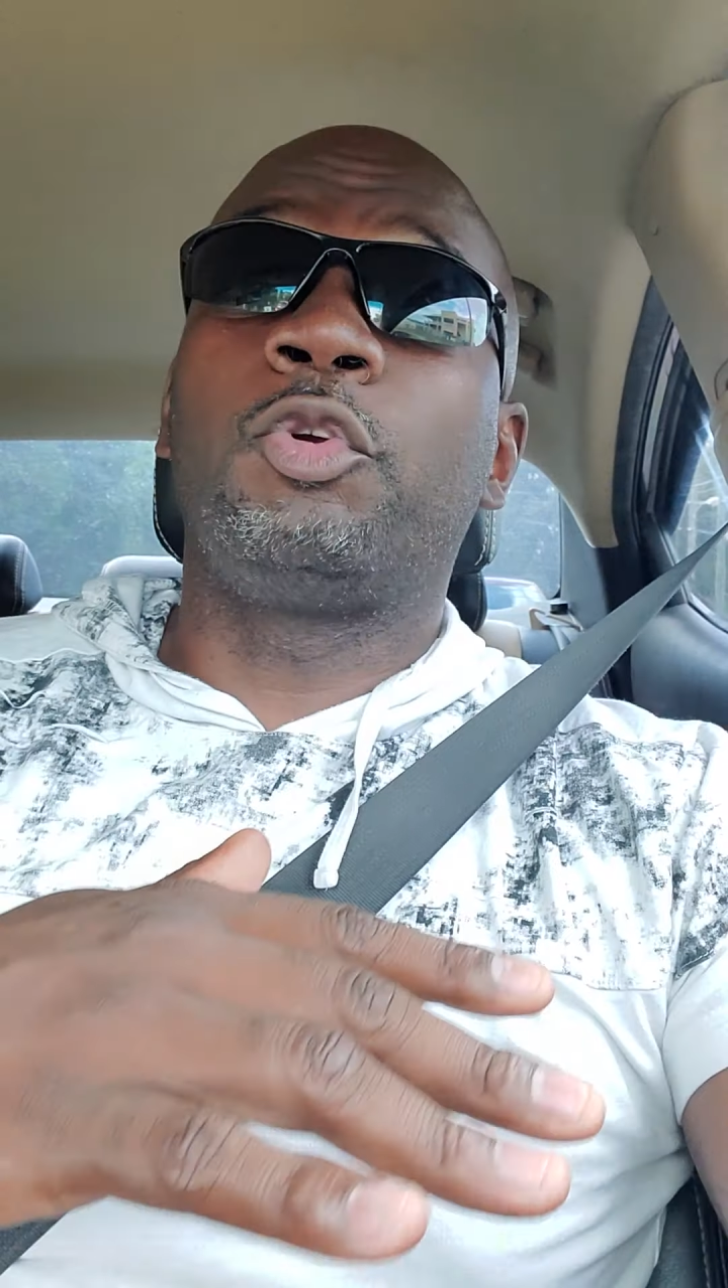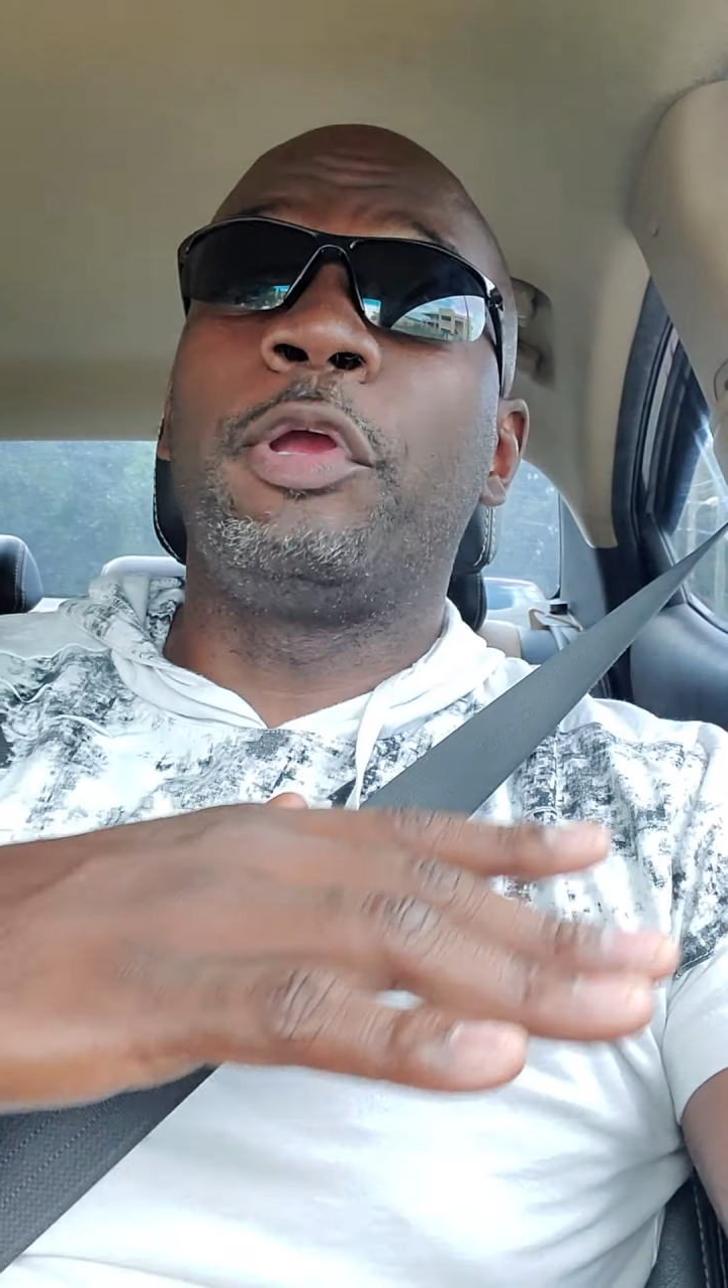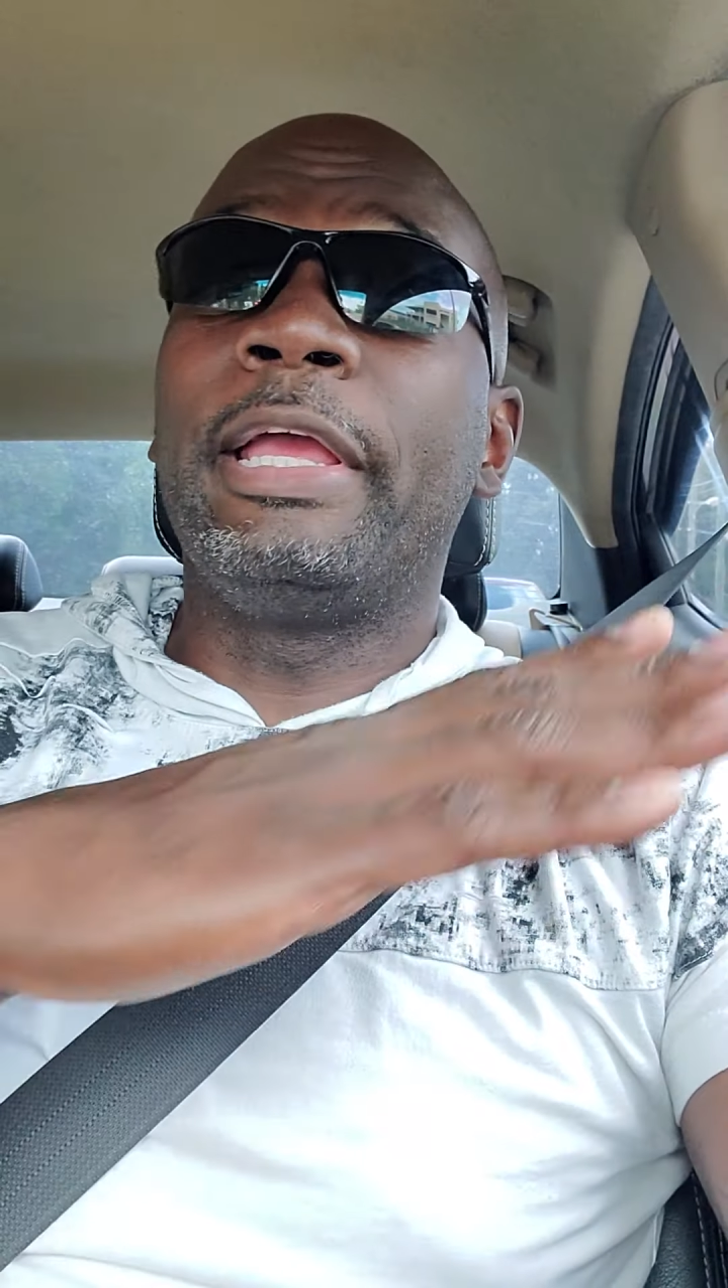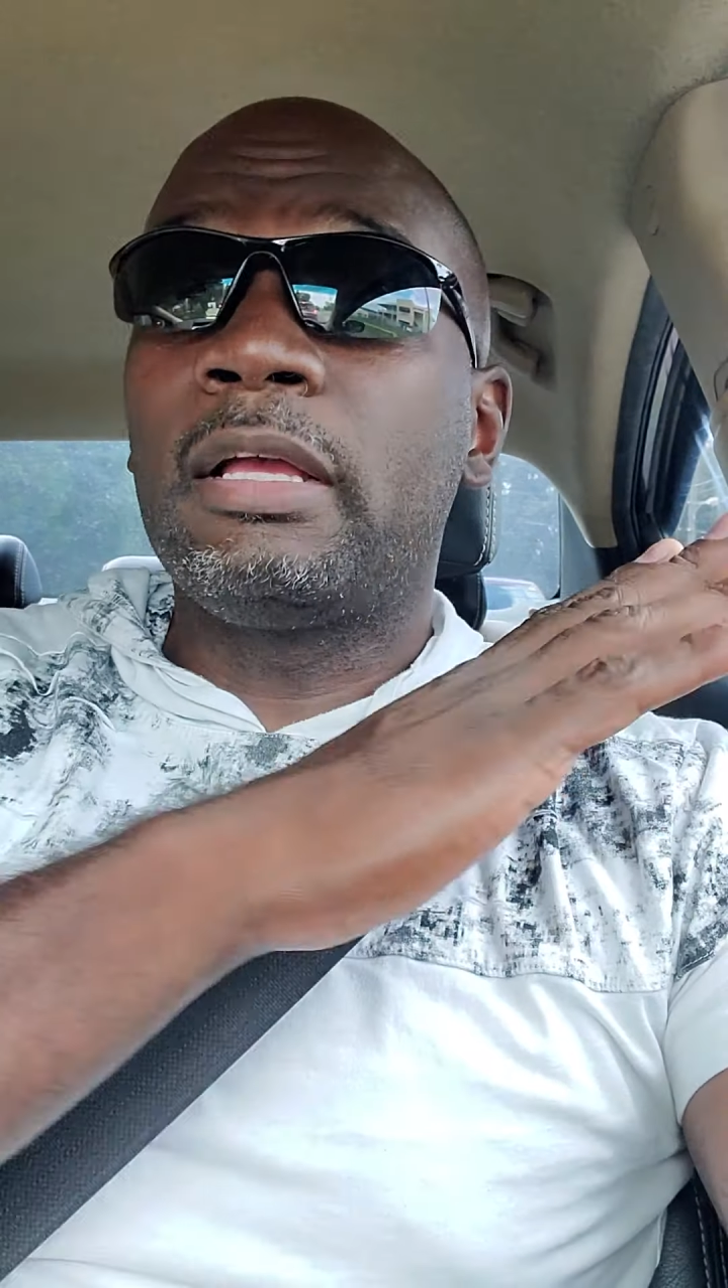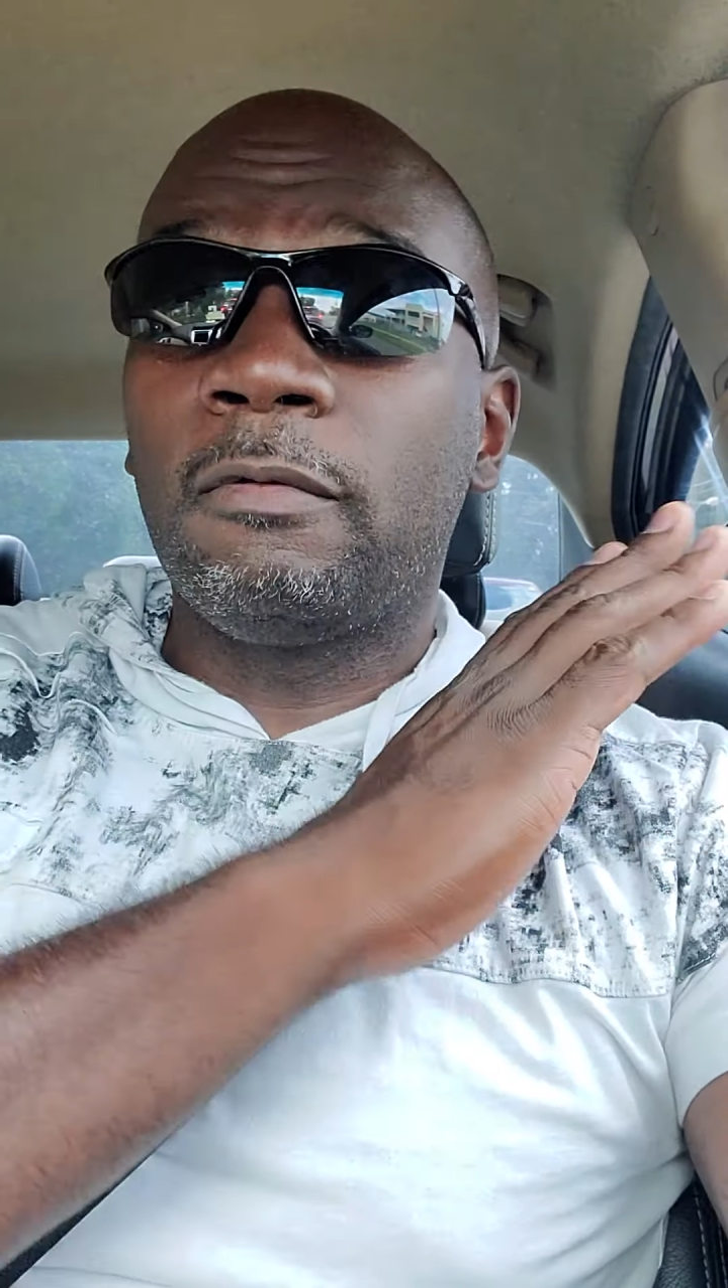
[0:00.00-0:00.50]
your
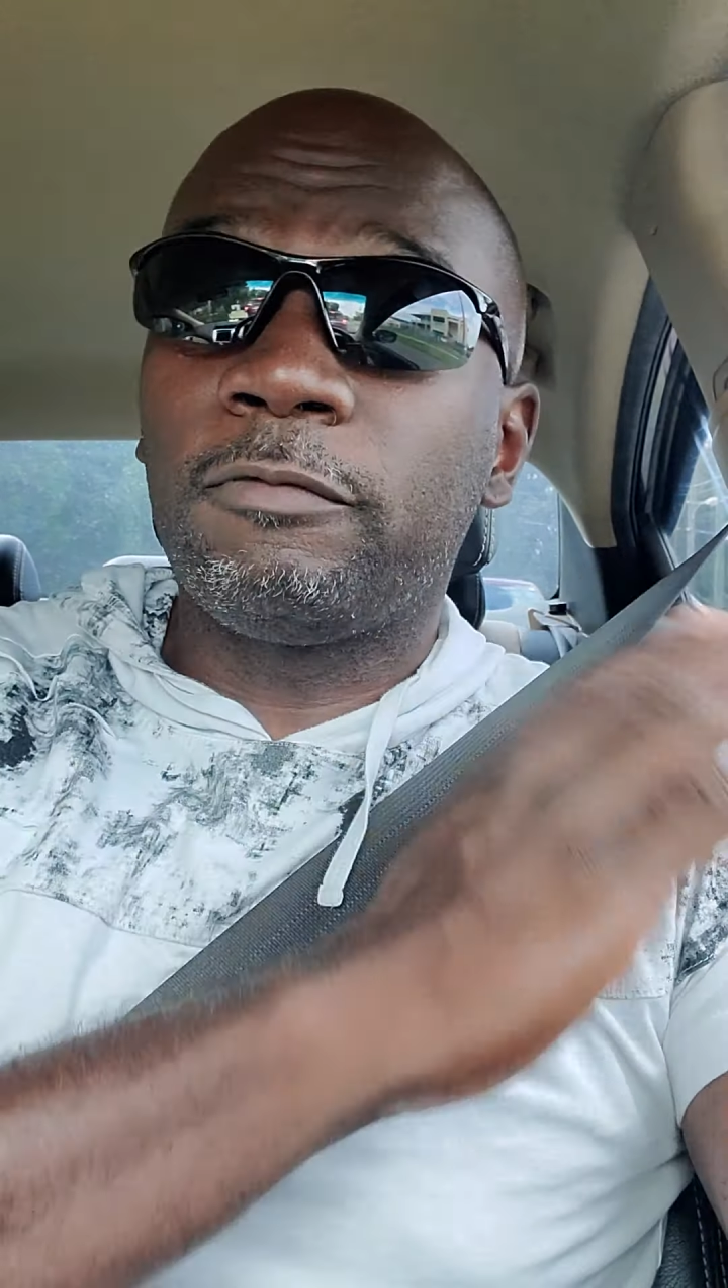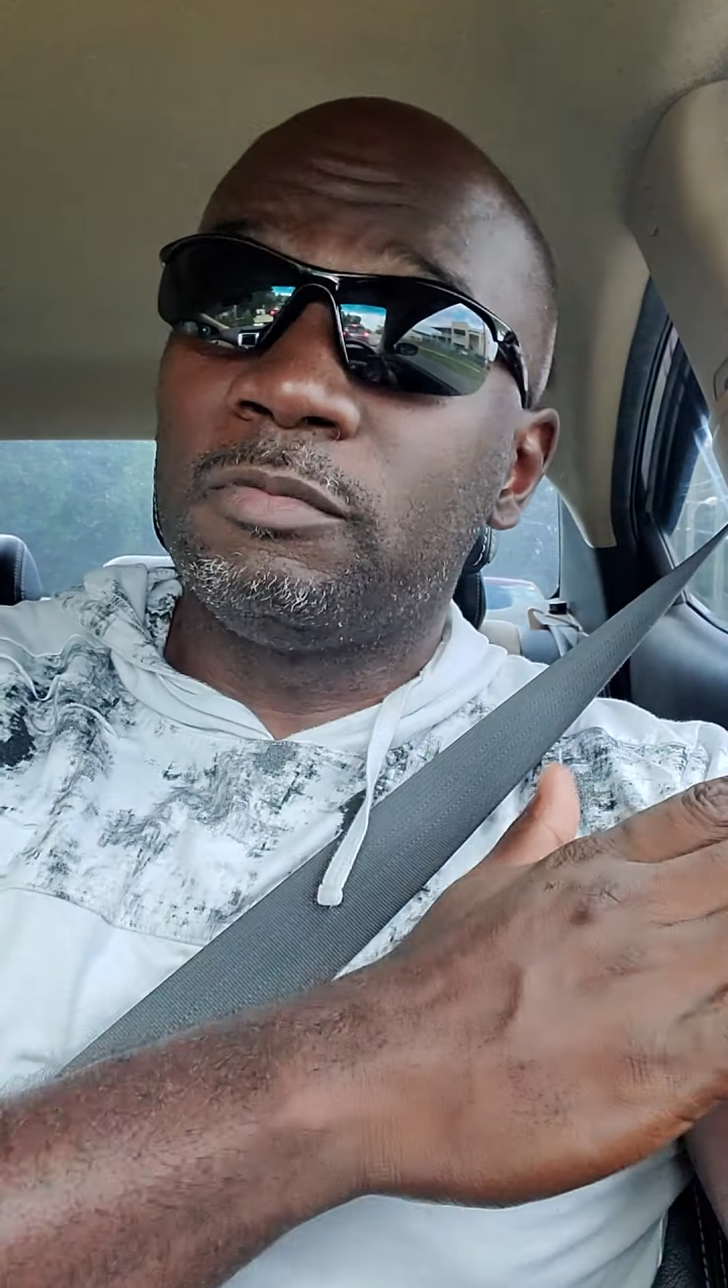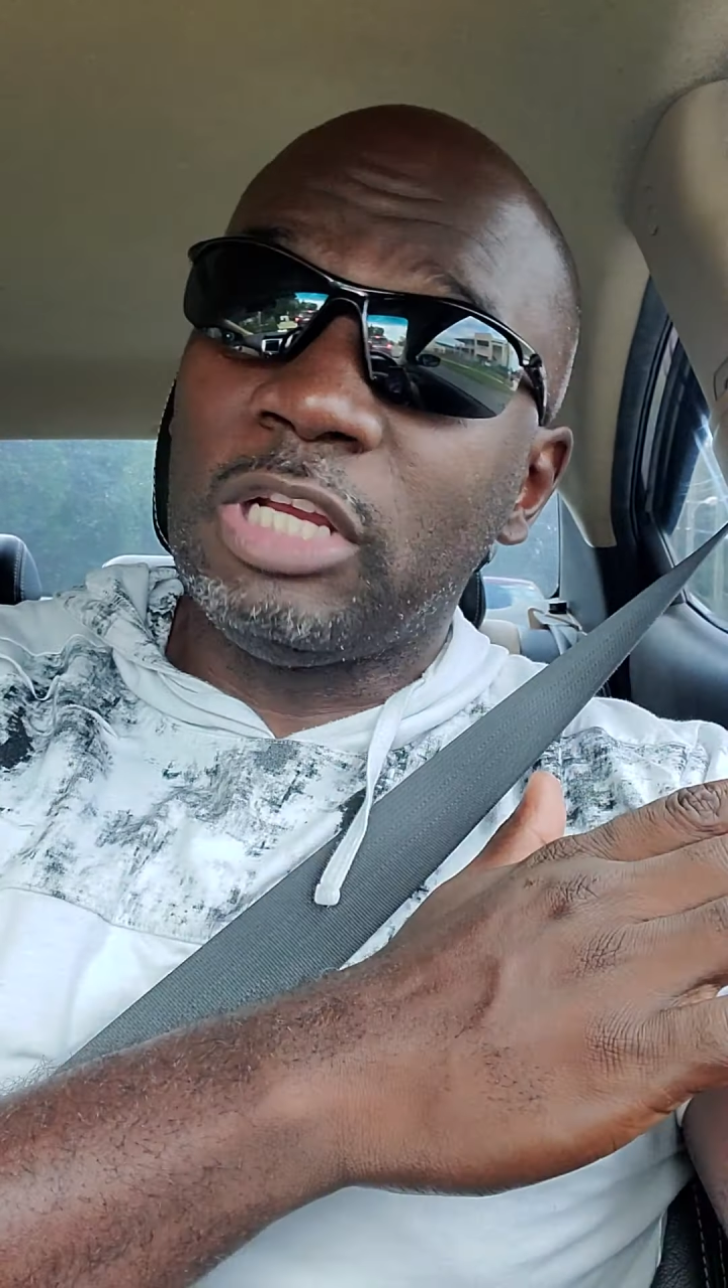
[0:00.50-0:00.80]
income from